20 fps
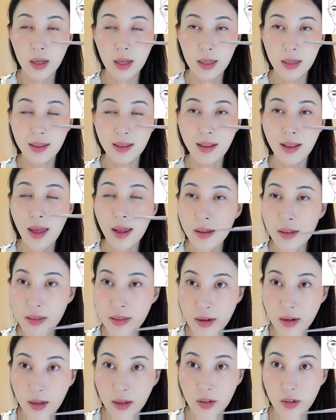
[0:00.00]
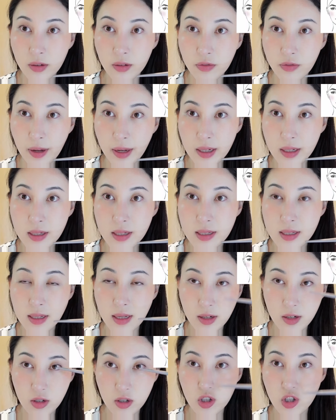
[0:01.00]
lengthening your face
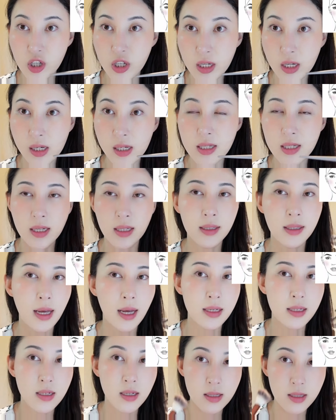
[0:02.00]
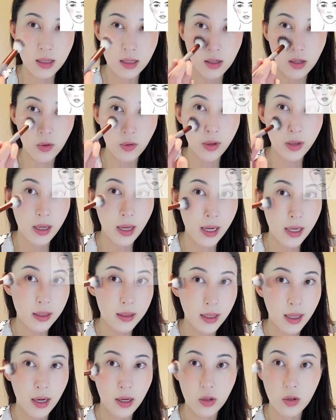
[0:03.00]
and your cheeks, and that doesn't
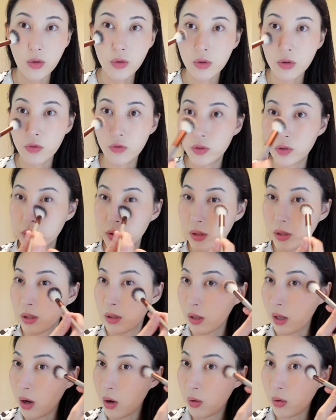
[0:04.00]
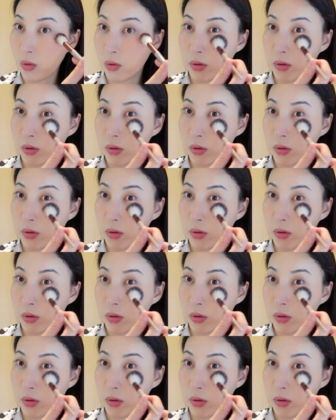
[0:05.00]
create that youthful glow.